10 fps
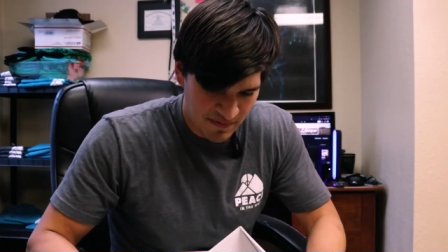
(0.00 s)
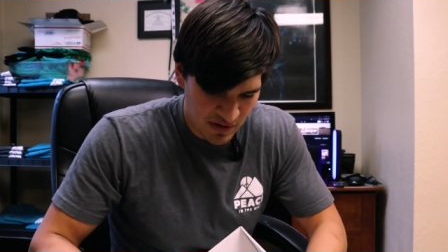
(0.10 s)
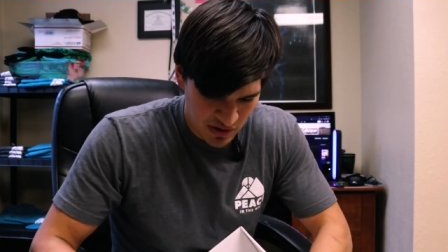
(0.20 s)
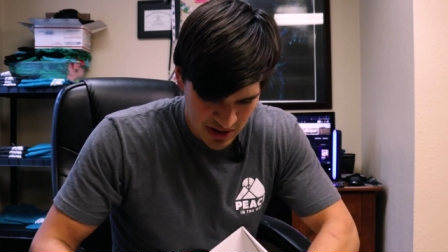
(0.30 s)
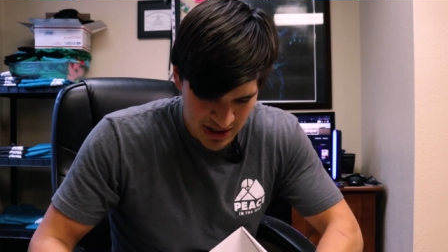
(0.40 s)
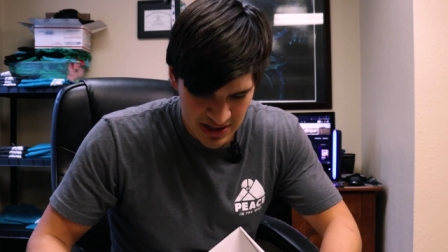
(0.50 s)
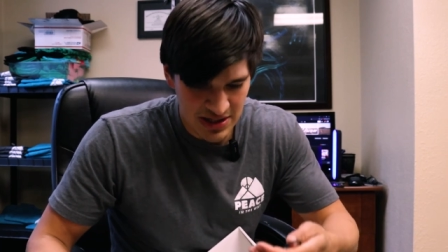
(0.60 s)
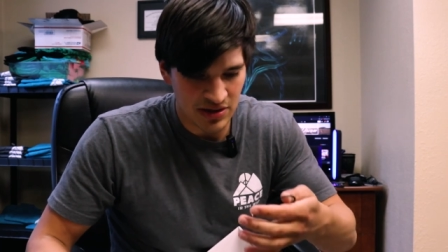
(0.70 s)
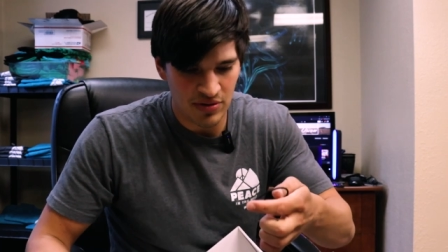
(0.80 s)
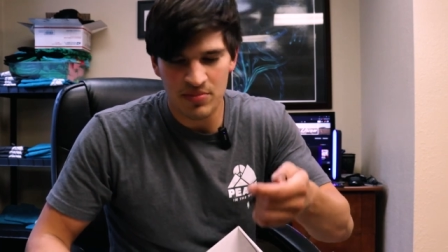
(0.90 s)
for
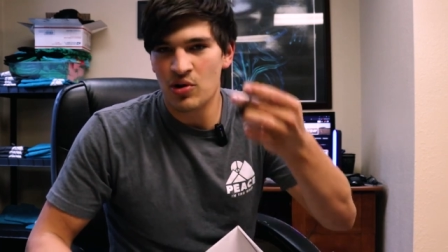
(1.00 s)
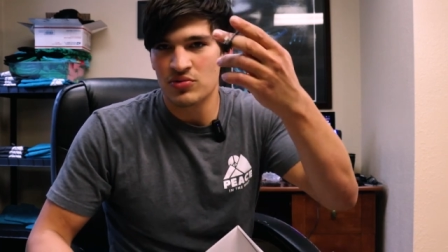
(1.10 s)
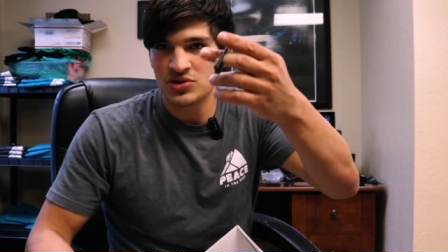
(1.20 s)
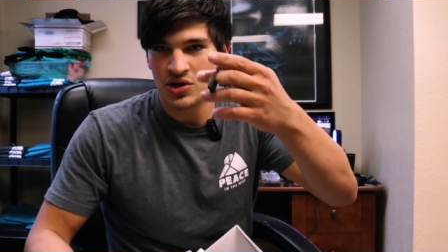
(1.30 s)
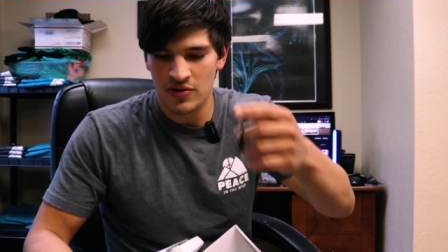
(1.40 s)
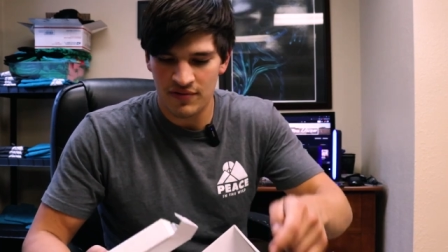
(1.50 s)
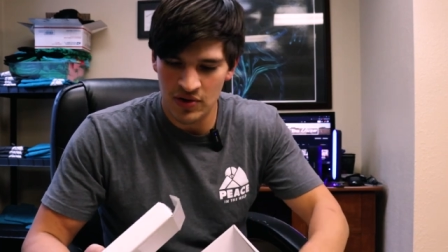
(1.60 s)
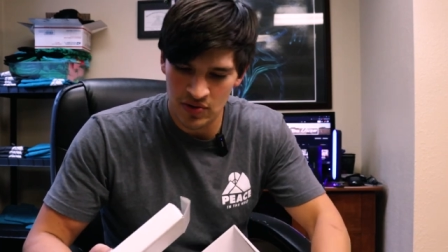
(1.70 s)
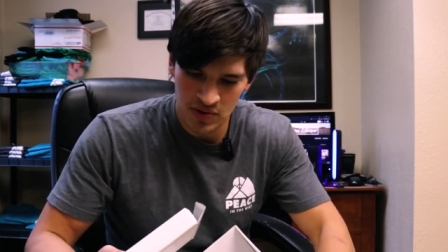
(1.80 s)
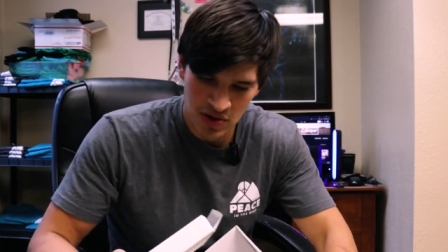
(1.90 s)
connecting the remote to your
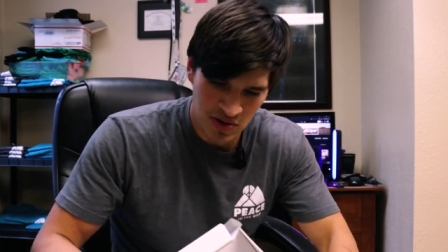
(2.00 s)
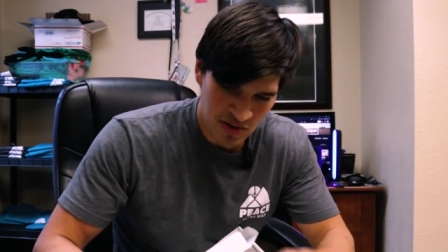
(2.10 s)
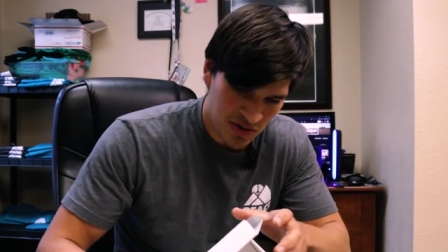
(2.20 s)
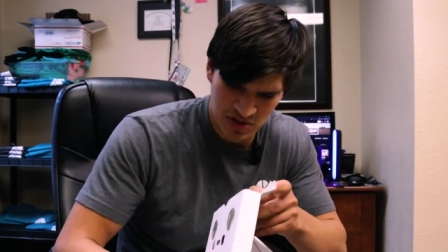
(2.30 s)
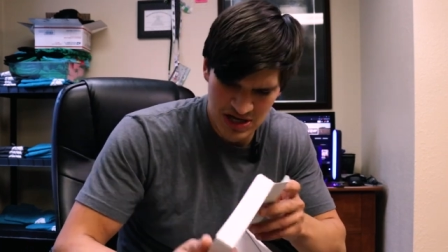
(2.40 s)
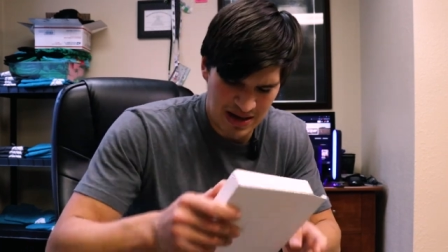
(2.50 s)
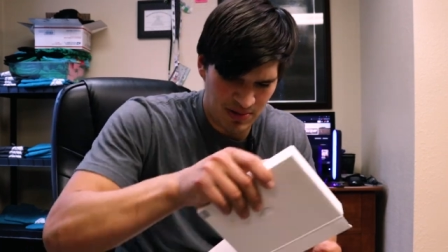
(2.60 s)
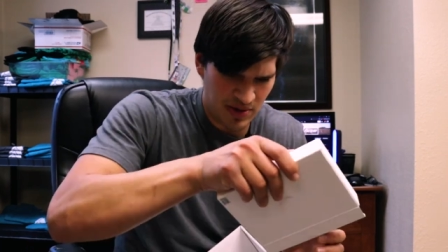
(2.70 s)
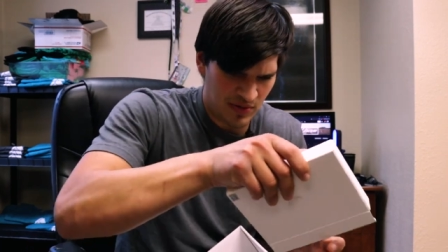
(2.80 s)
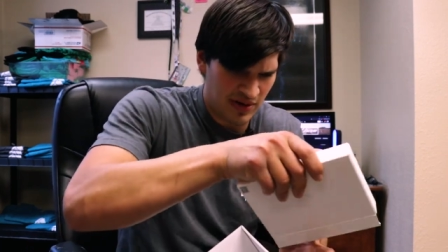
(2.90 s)
phone or
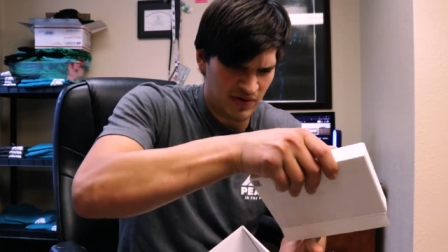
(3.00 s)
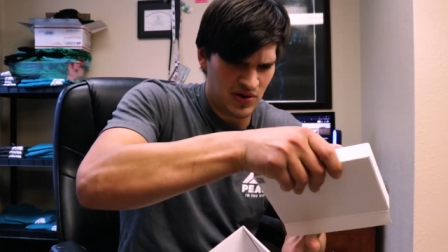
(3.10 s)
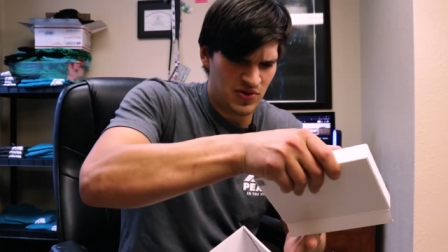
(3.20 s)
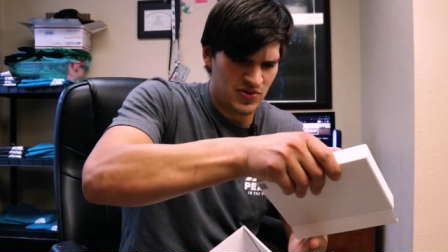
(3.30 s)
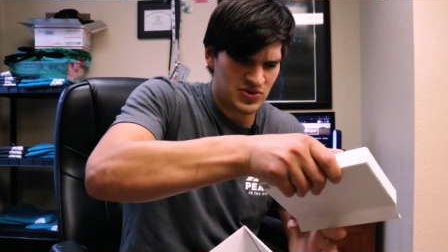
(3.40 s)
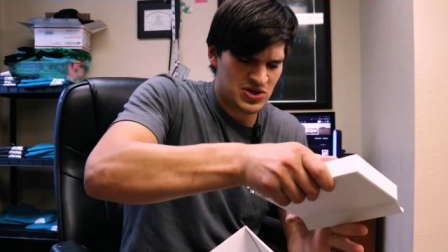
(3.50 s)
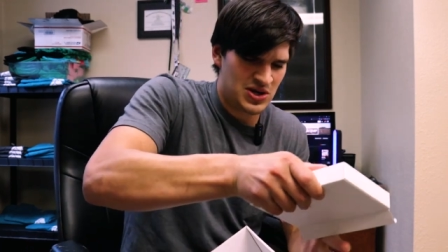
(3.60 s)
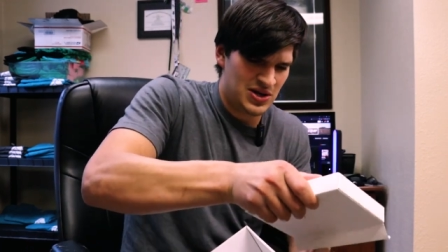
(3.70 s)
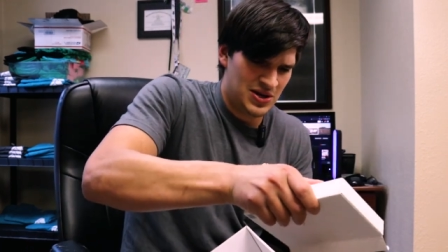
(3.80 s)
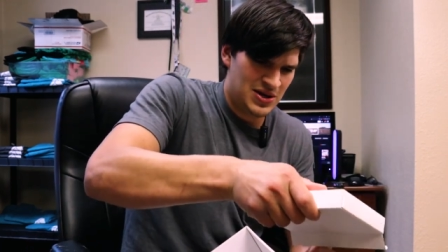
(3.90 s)
tablet, whatever you use.
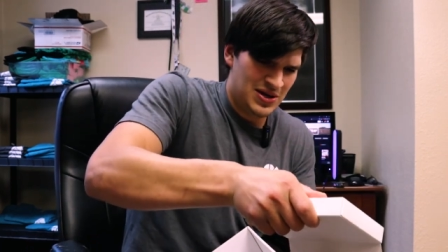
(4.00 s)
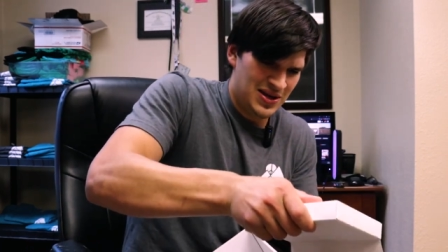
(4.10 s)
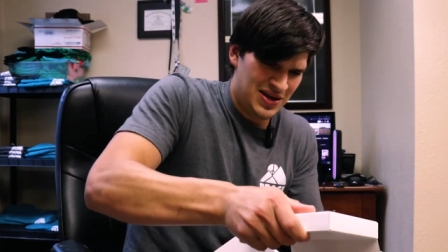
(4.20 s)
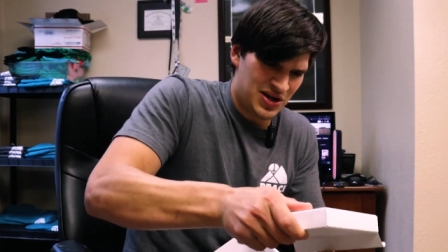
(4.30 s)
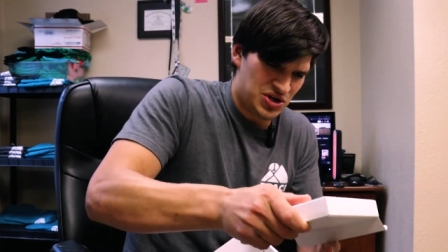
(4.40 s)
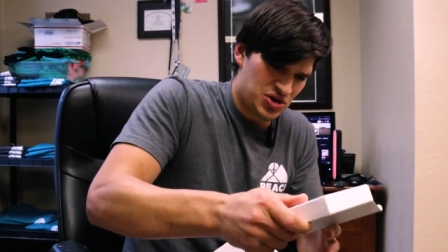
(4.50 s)
I think a